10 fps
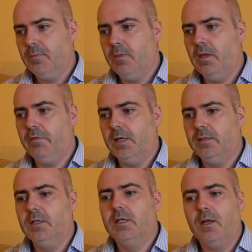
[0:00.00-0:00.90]
they have
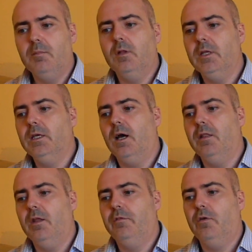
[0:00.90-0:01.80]
acted criminally,
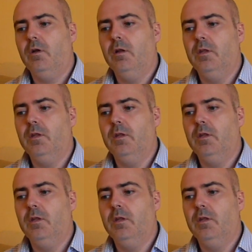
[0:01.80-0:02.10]
and therefore